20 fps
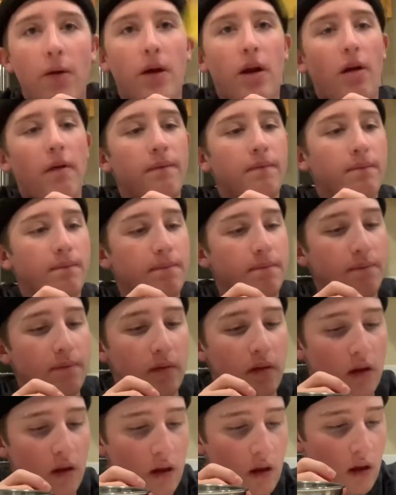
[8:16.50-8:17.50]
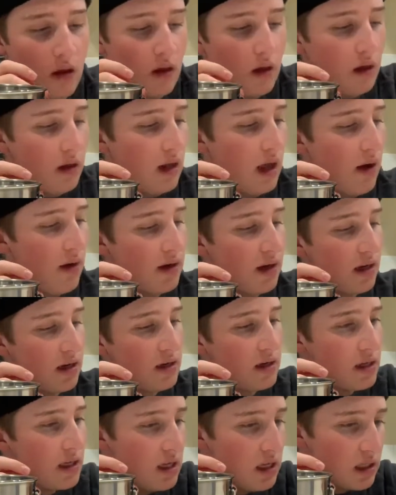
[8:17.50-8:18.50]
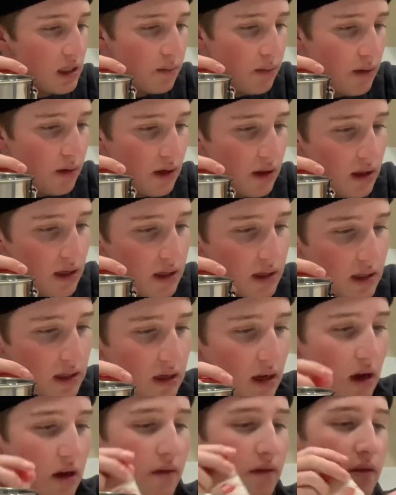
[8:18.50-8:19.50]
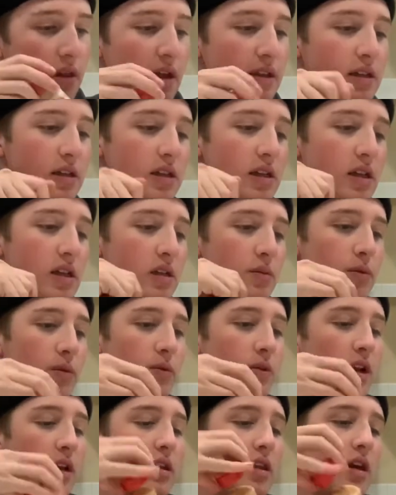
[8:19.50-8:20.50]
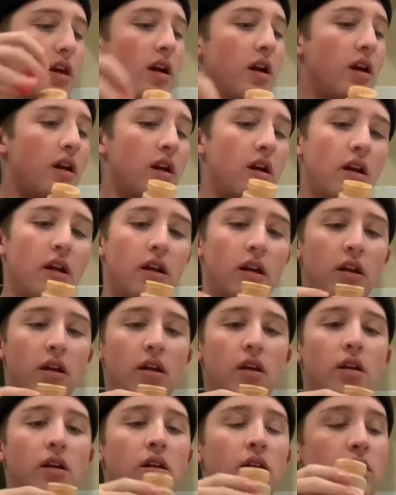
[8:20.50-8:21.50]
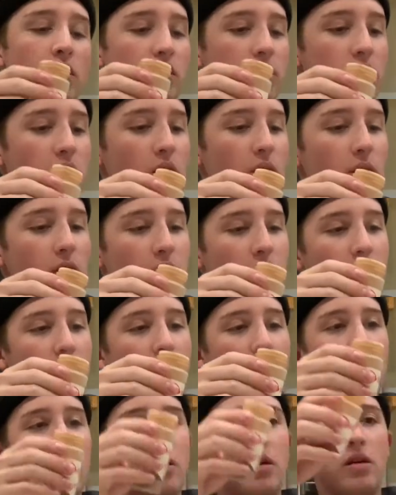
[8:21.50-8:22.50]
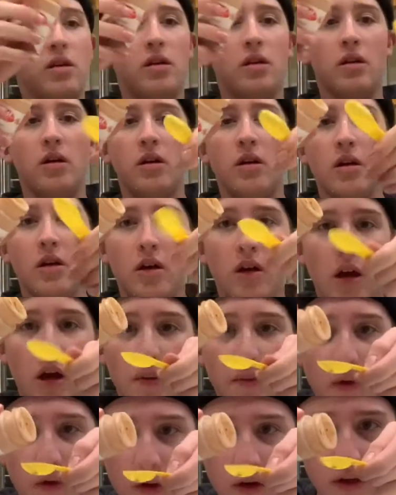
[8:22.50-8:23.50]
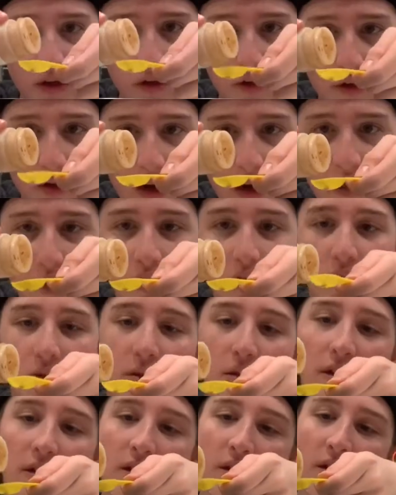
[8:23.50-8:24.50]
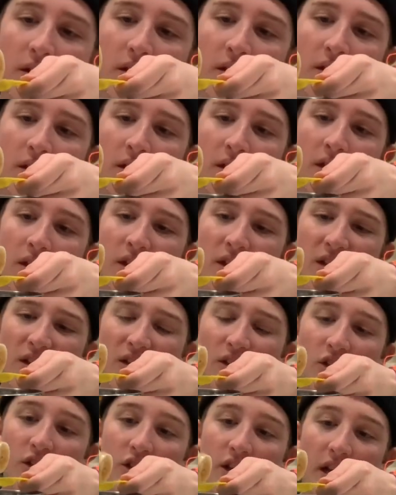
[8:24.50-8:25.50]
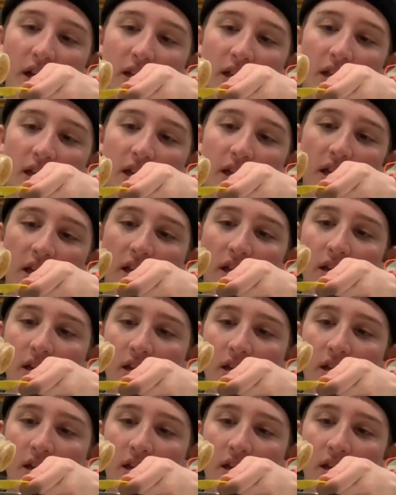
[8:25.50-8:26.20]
go. Now I need a teaspoon of this stuff. That's a teaspoon right there. So I'm going to try to gently